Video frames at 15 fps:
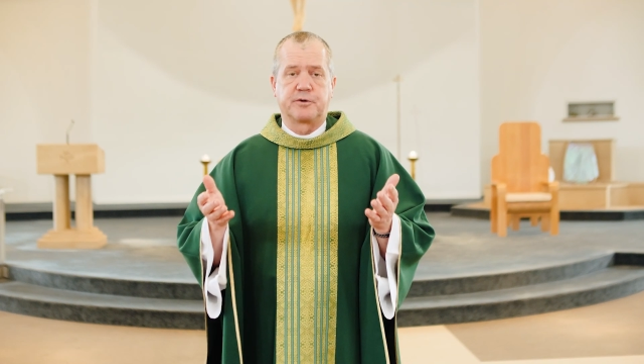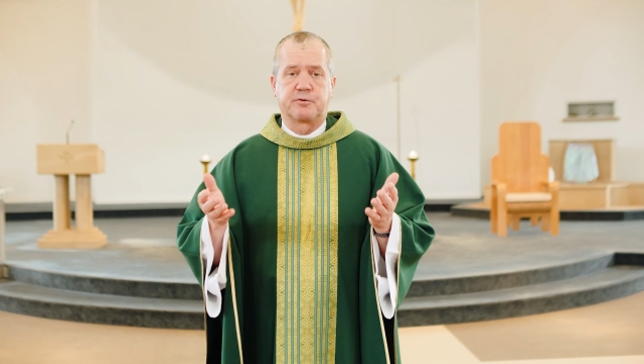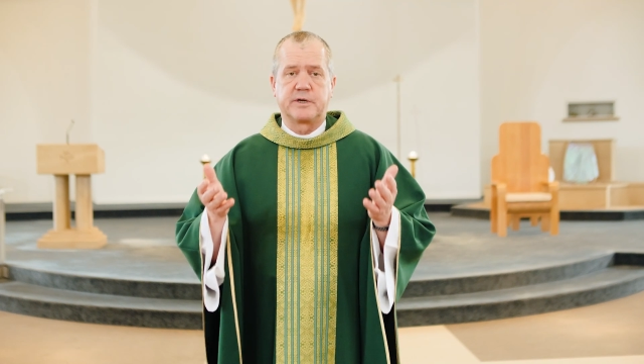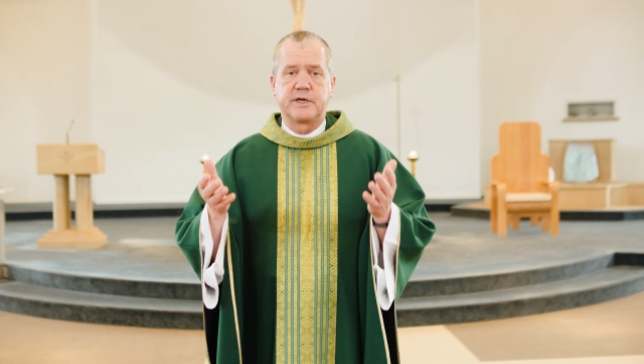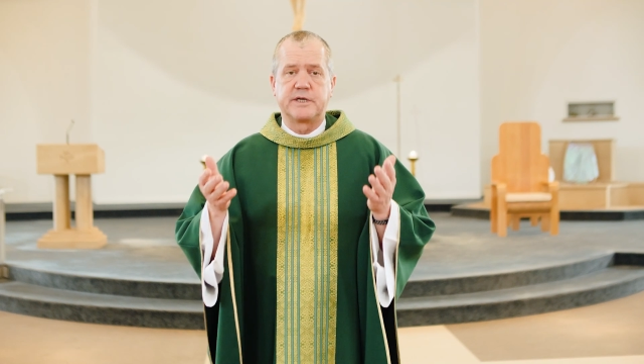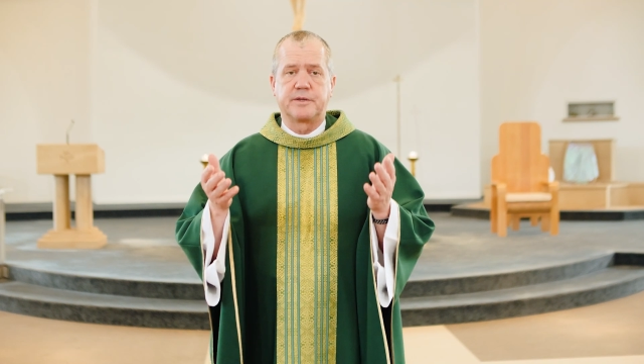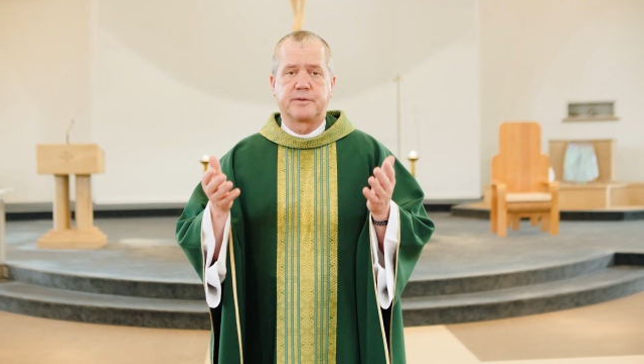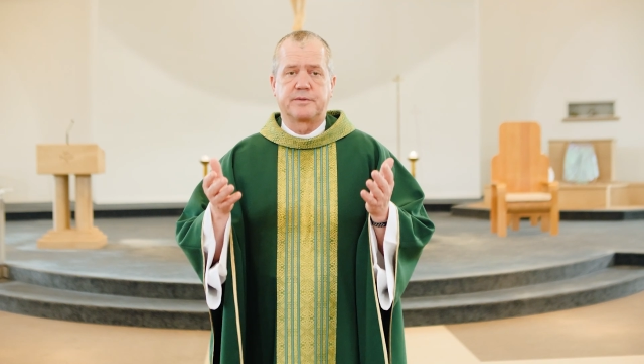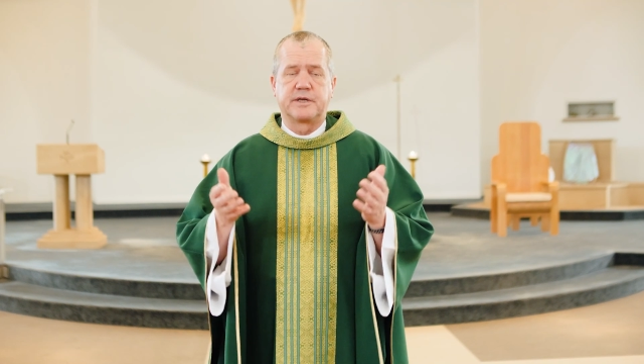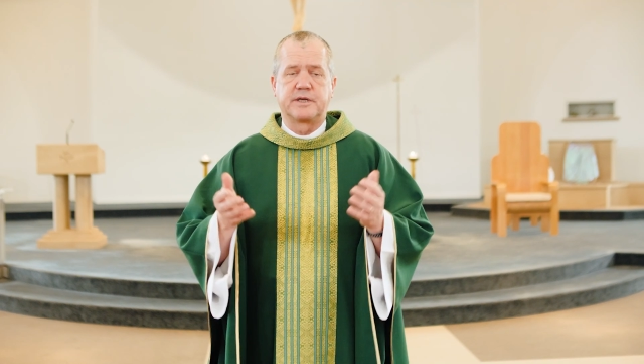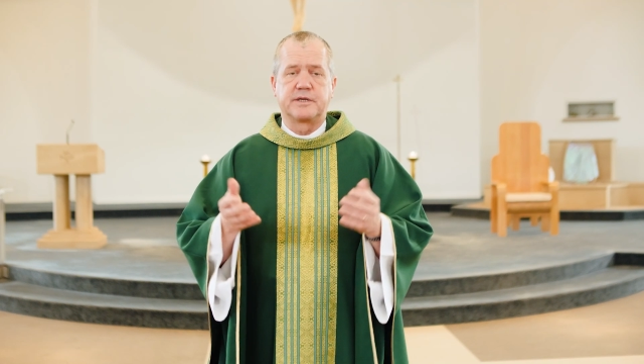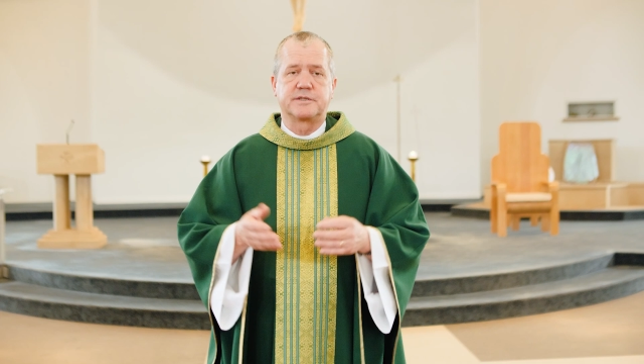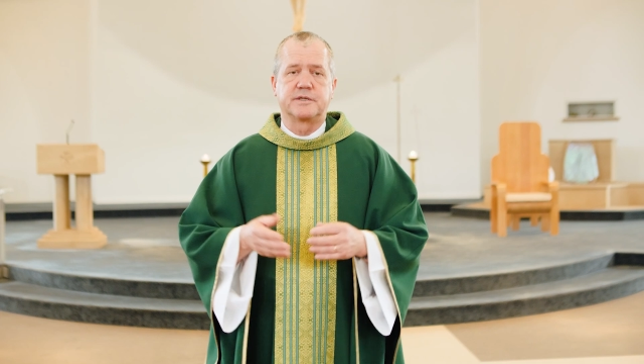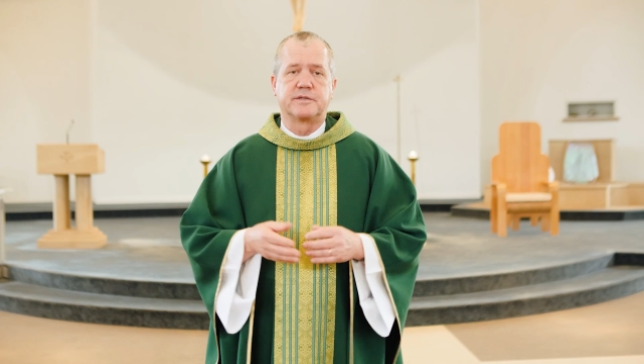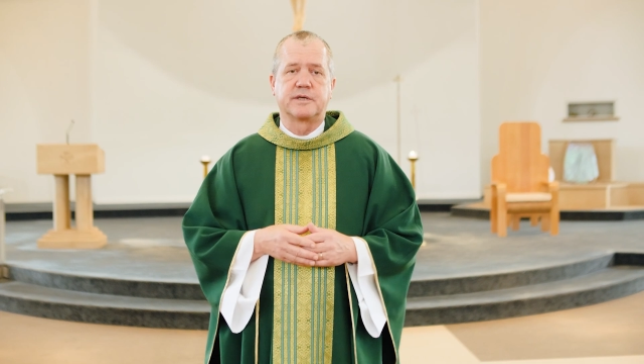greater
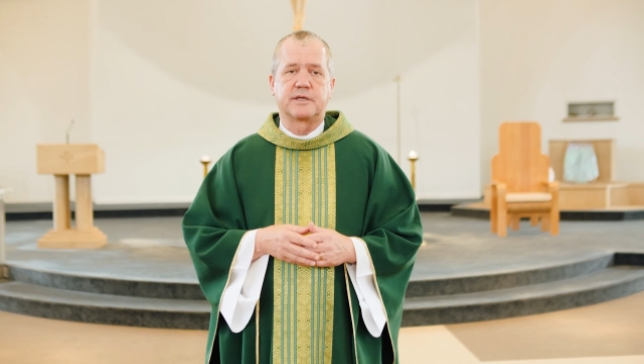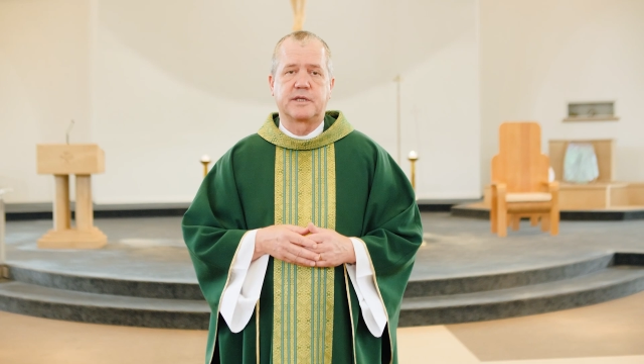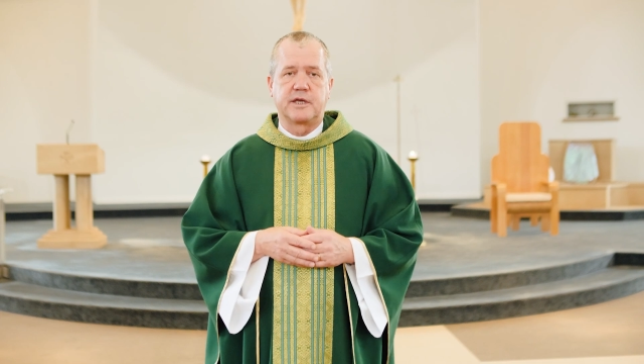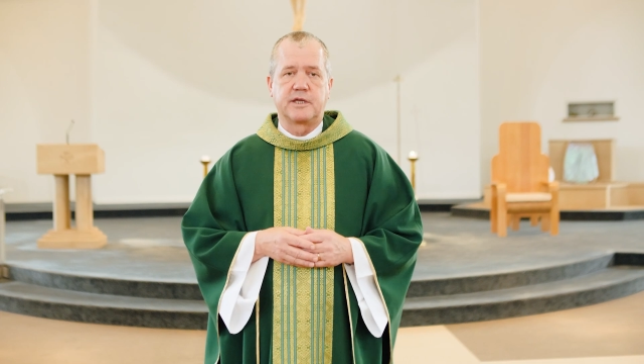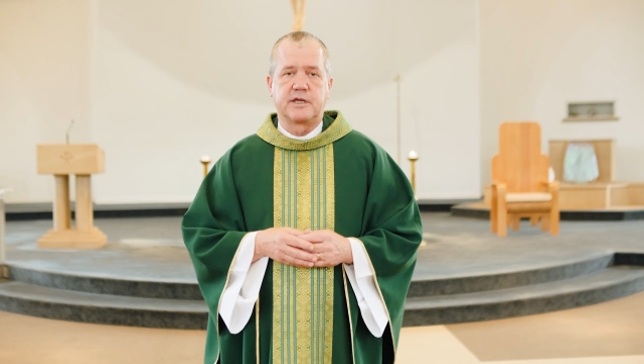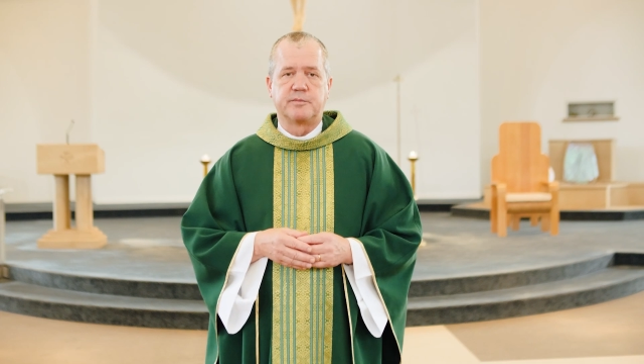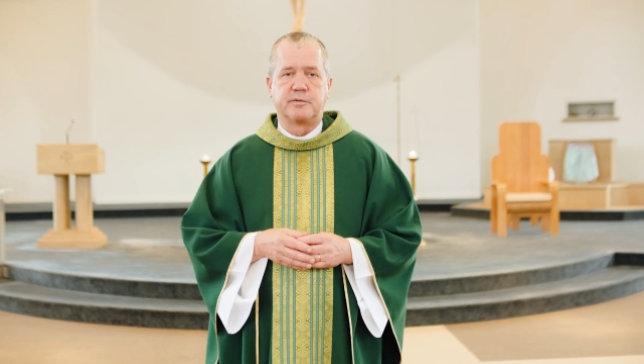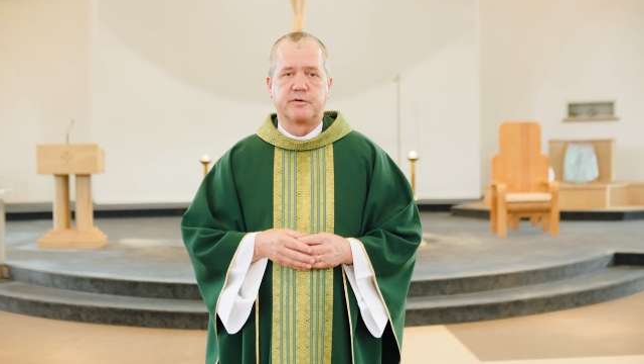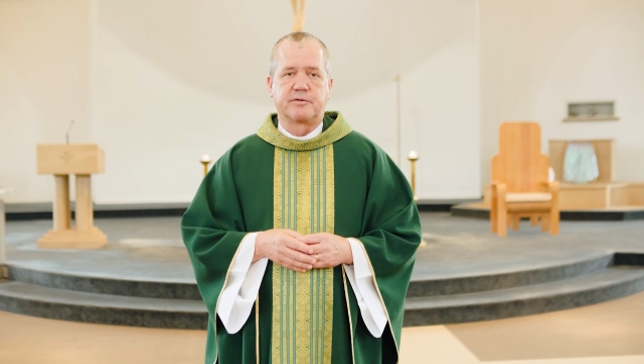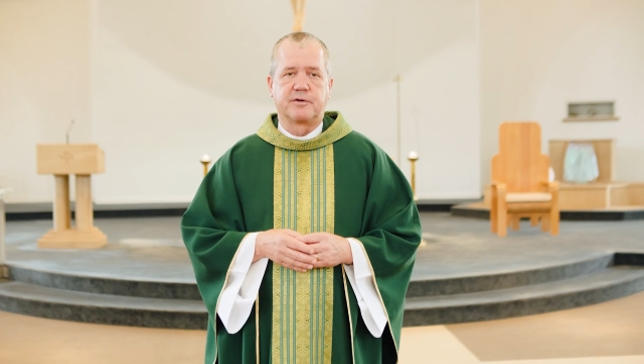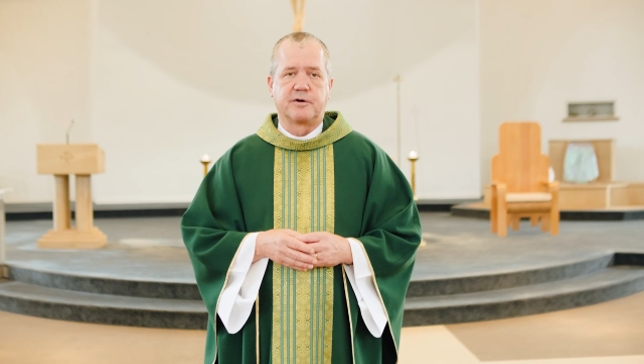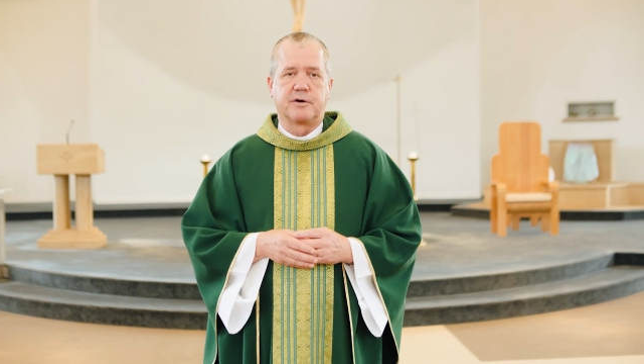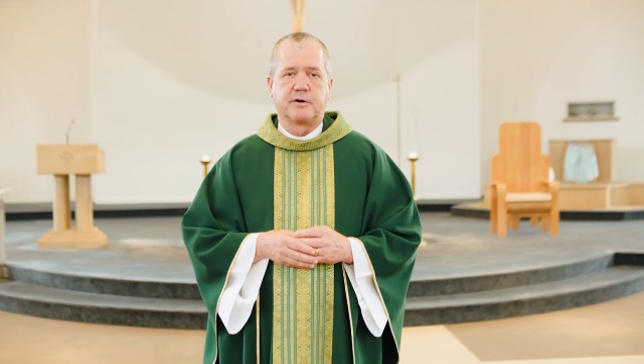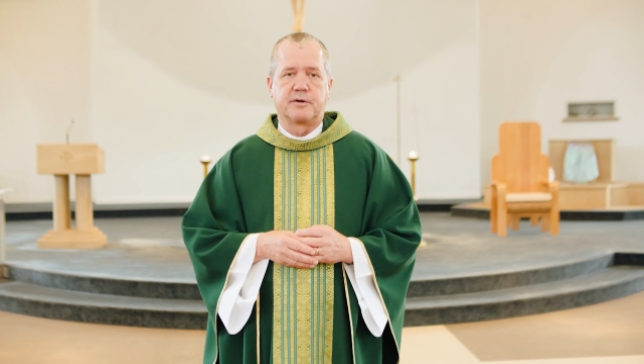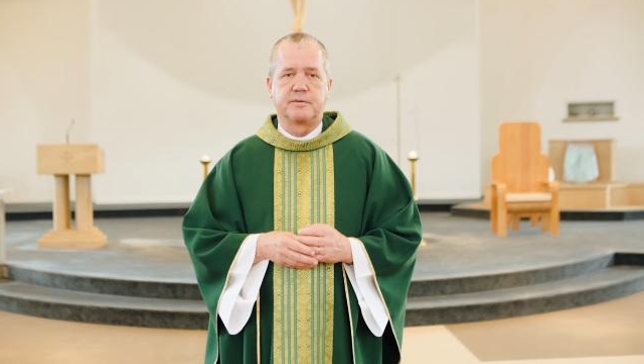things in the kingdom of
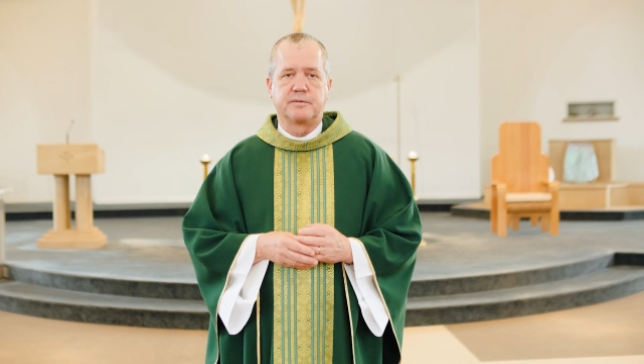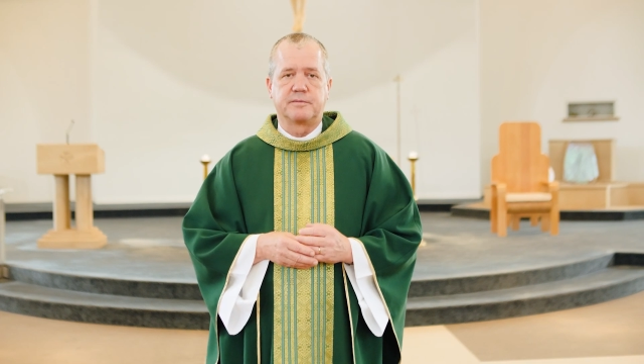God.